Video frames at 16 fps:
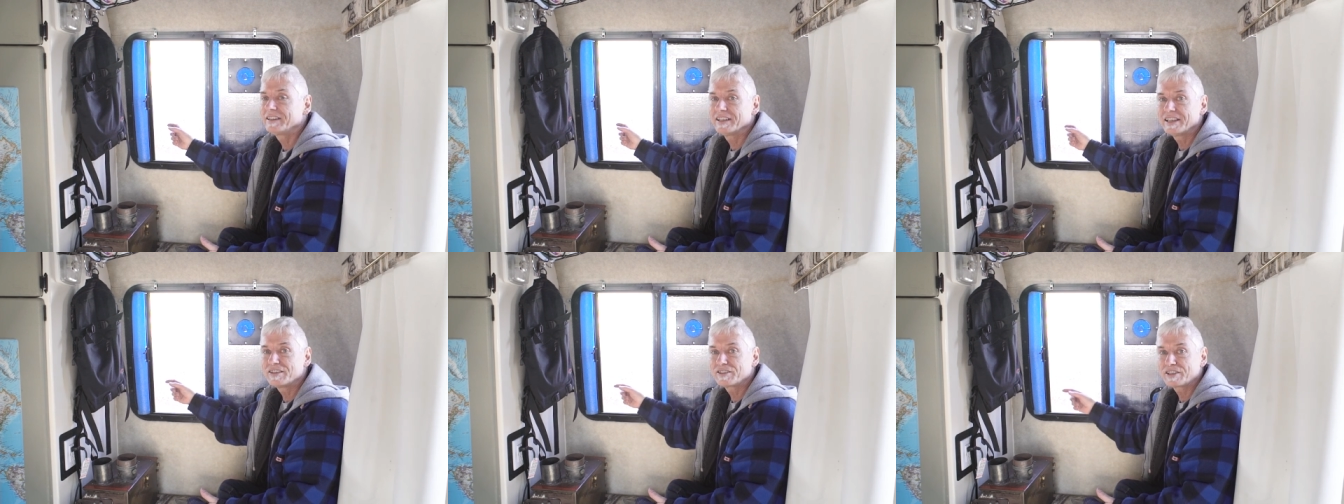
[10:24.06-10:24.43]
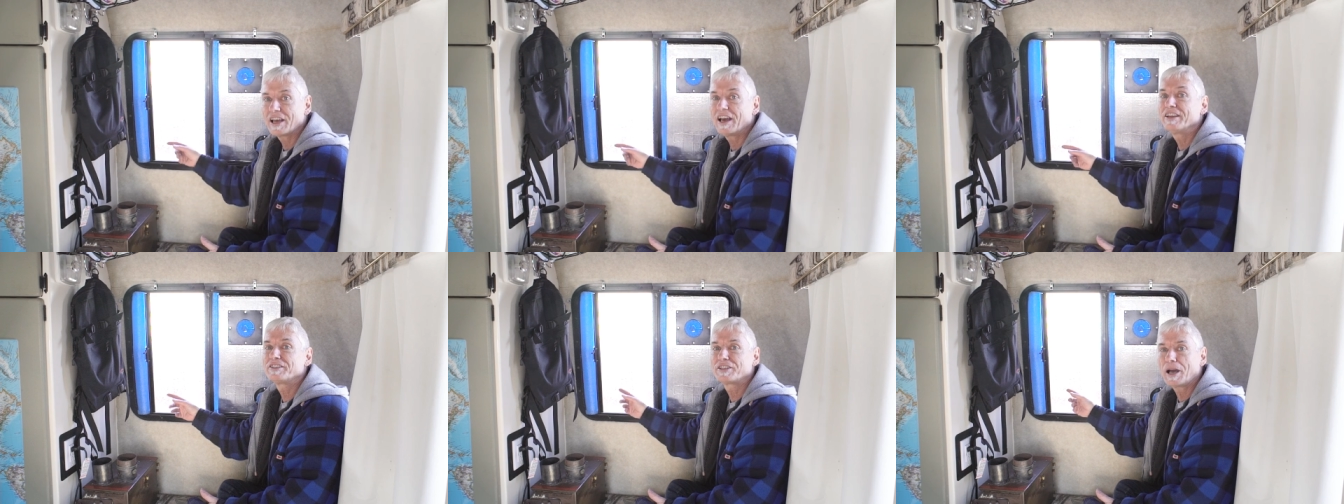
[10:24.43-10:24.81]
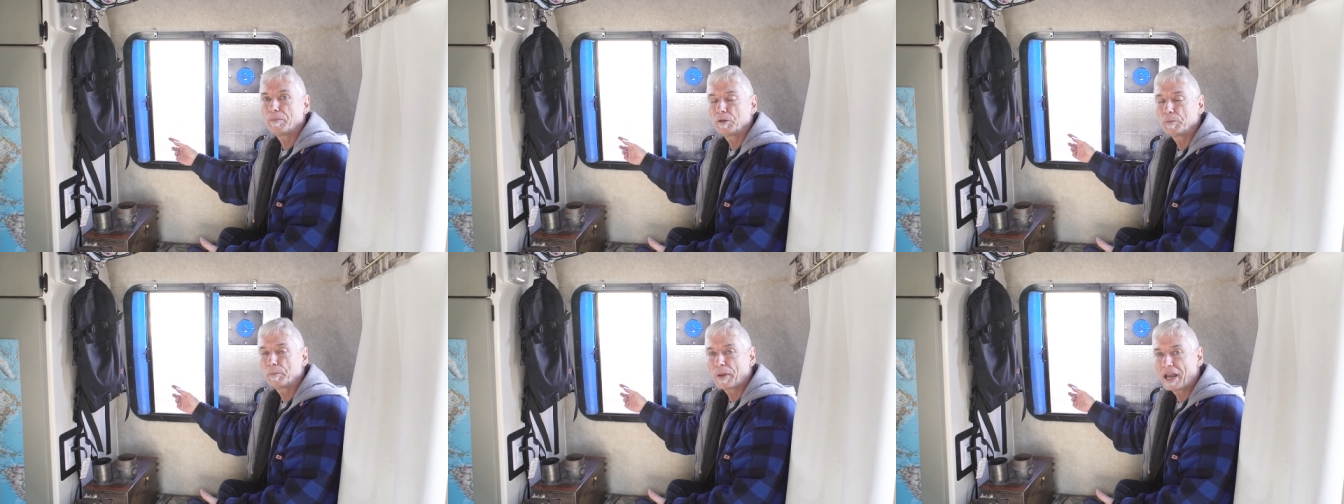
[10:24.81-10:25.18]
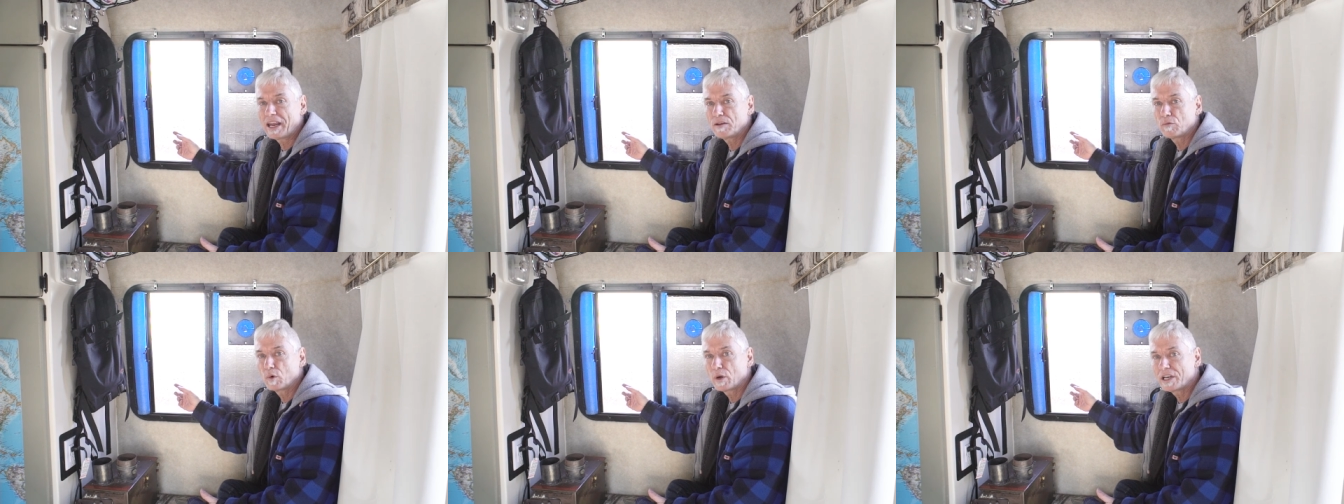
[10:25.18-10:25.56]
this a double
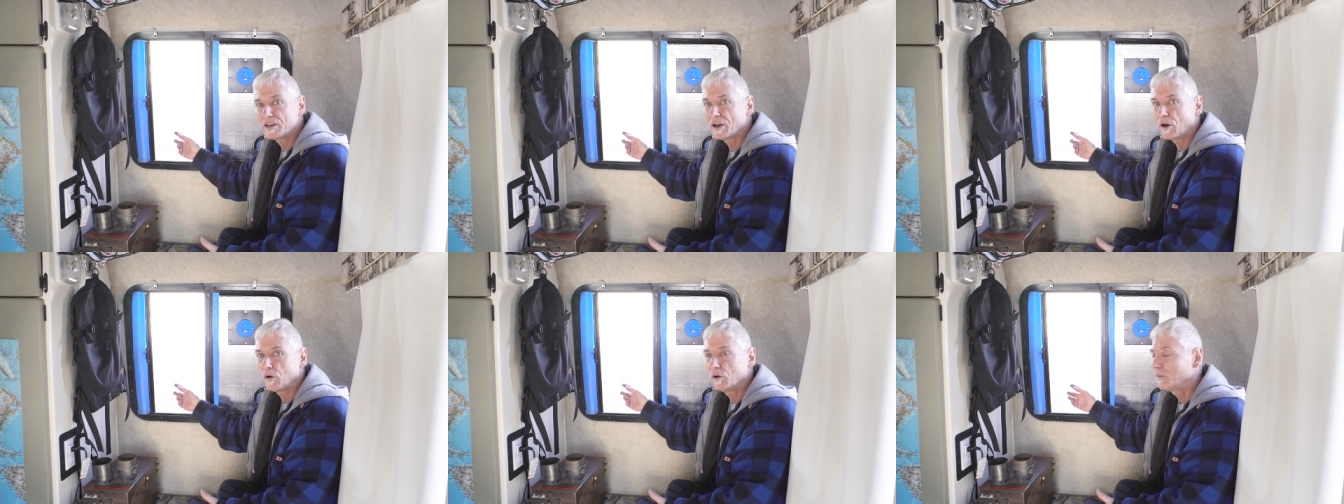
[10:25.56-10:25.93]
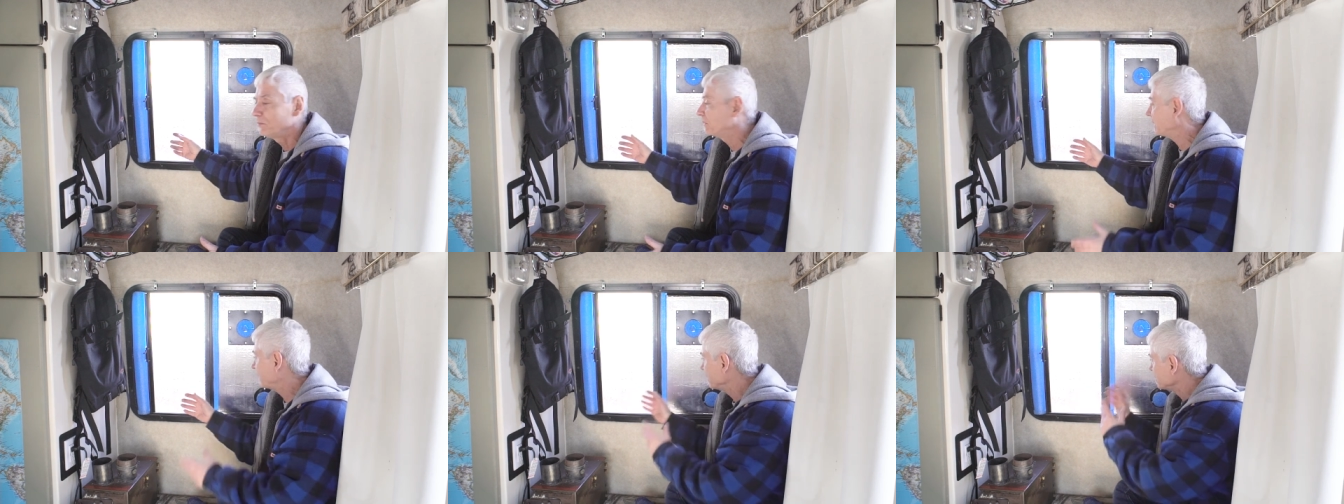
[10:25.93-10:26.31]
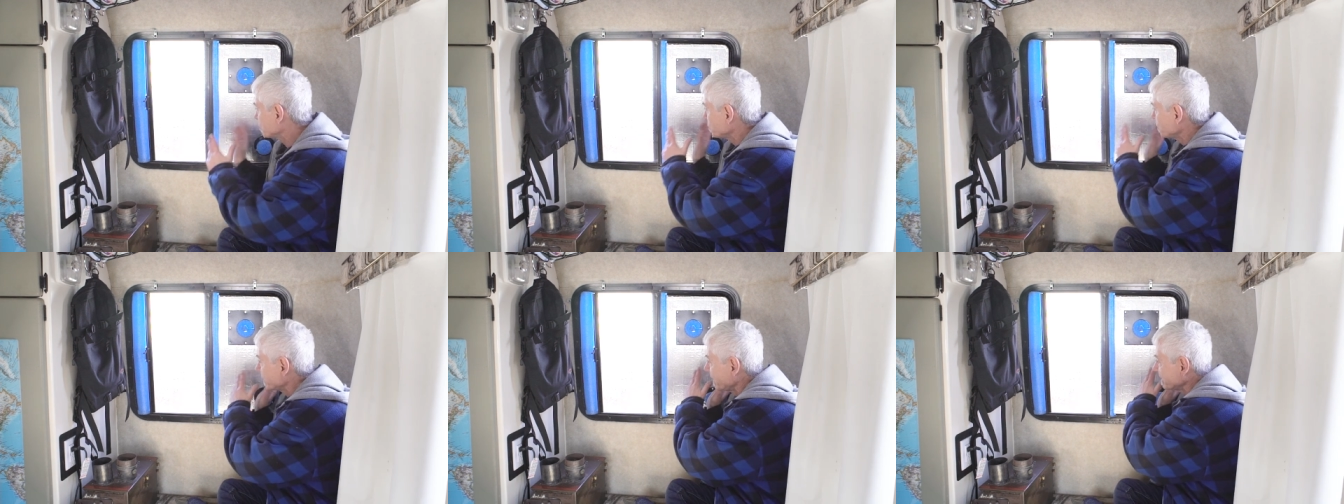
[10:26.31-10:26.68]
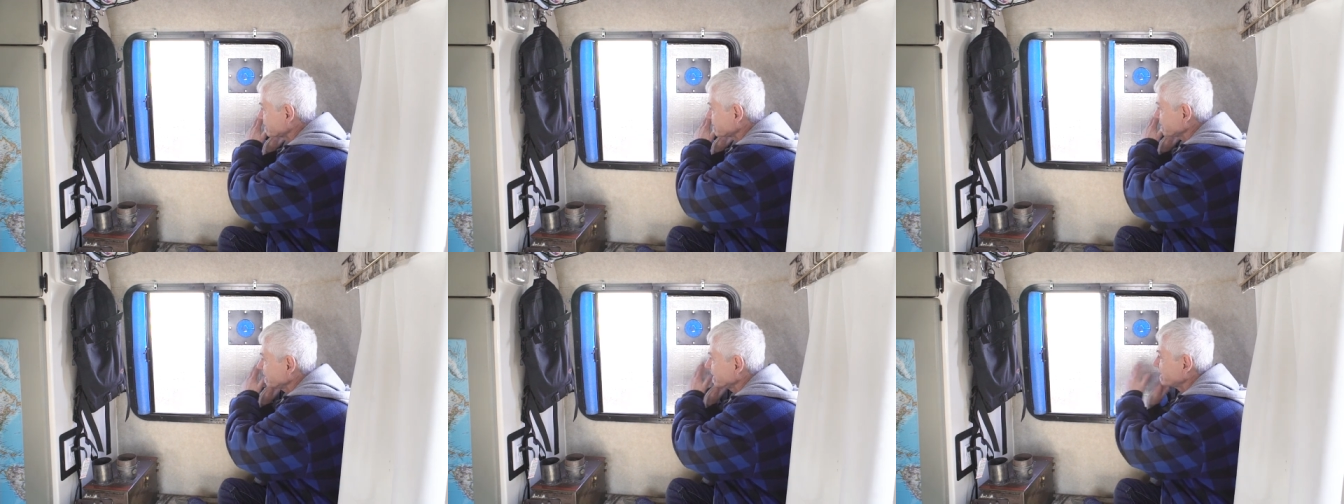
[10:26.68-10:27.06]
pane window because when I
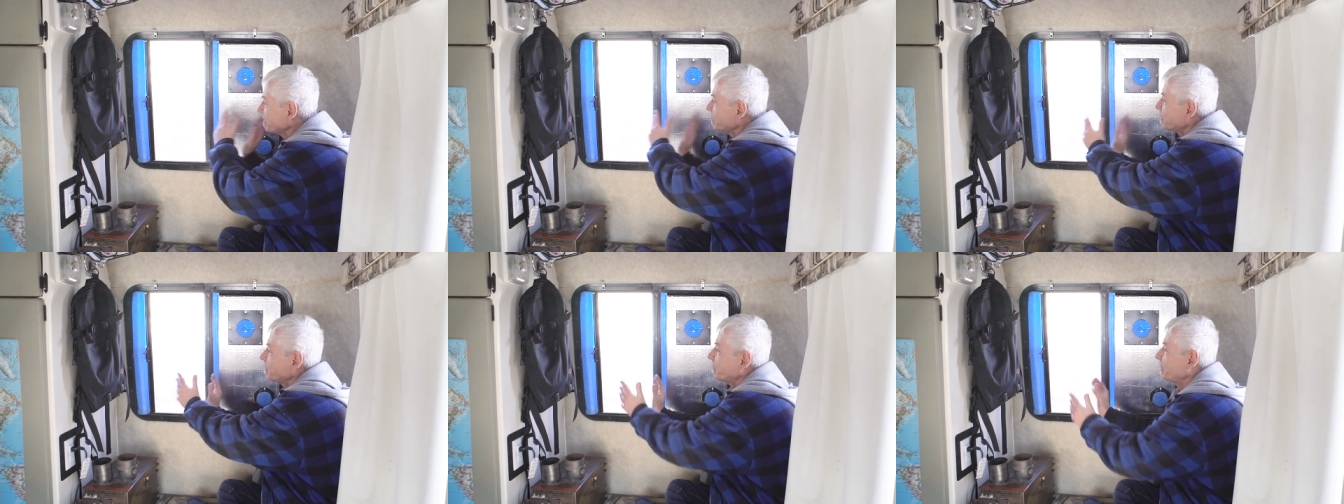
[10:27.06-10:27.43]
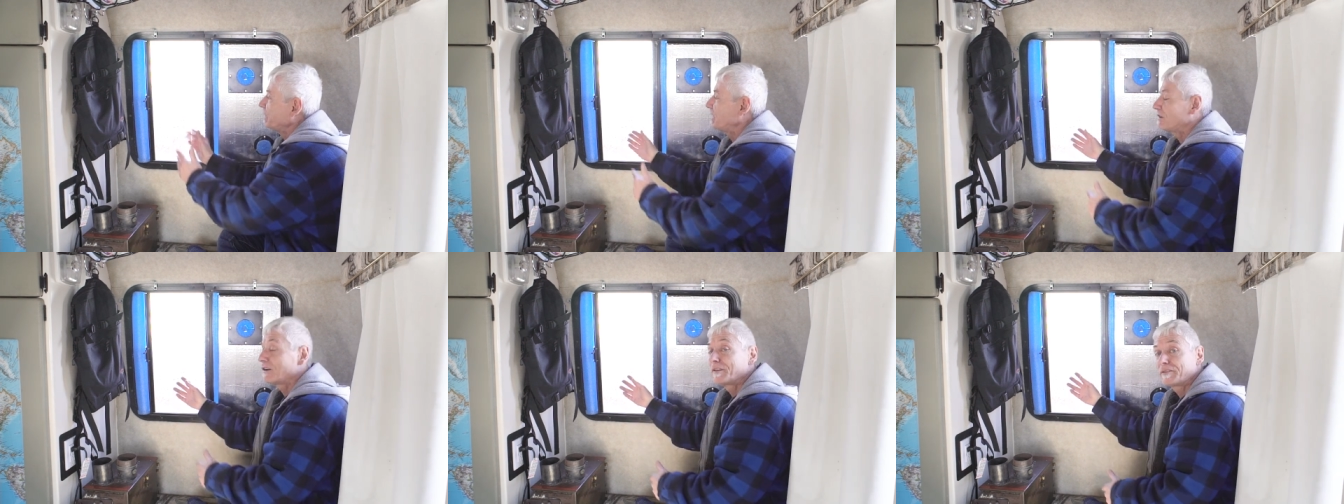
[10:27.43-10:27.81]
slid it over here,